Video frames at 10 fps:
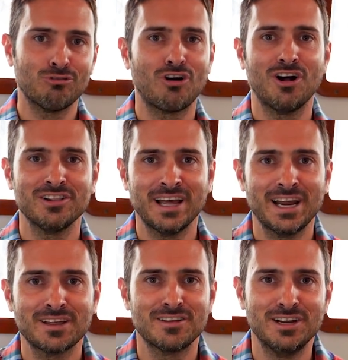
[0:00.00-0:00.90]
overall
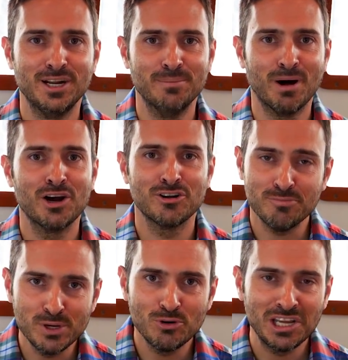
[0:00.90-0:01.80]
length, and admire its
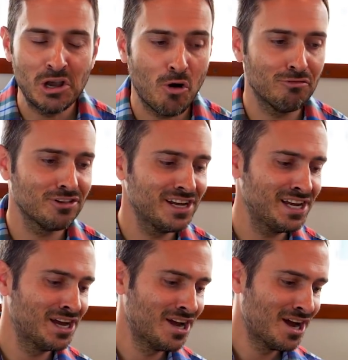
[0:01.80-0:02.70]
beauty, hopefully.
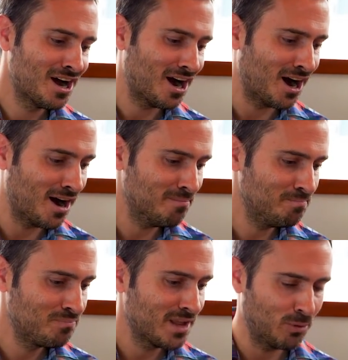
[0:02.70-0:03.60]

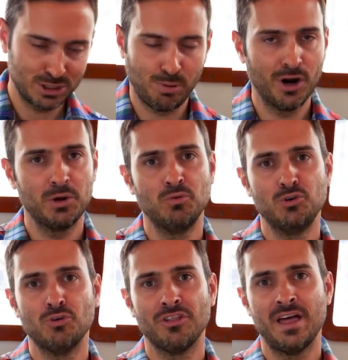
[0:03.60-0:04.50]
At which point we
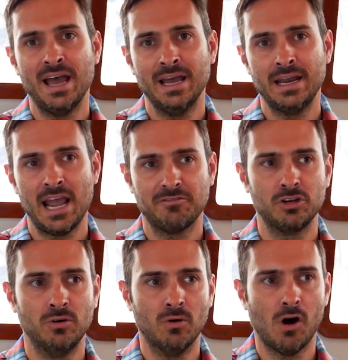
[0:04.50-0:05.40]
will then have
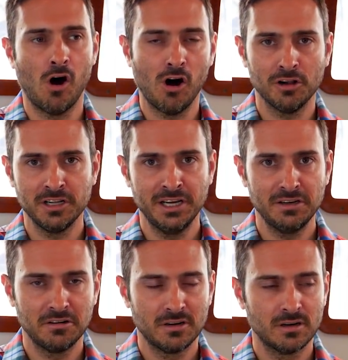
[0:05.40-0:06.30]
to haul it,
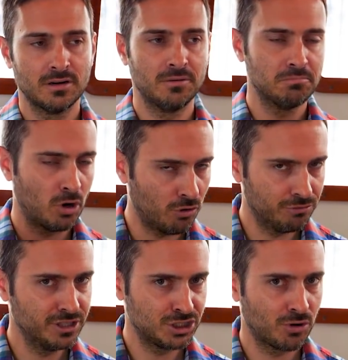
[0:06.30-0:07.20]

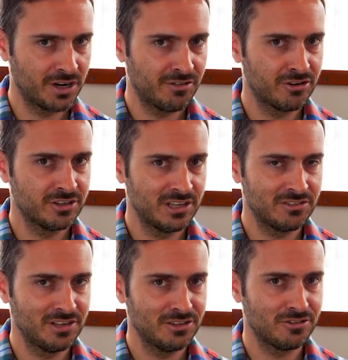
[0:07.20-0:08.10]
hopefully a short
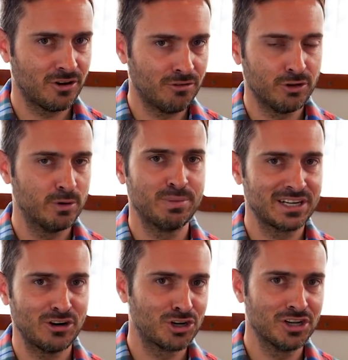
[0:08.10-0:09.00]
distance, hopefully we picked
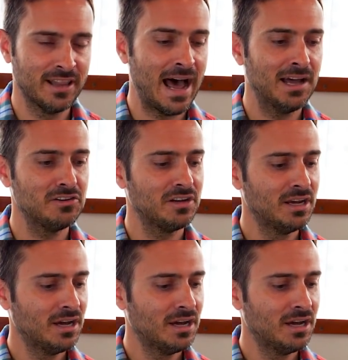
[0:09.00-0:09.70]
out a good lot,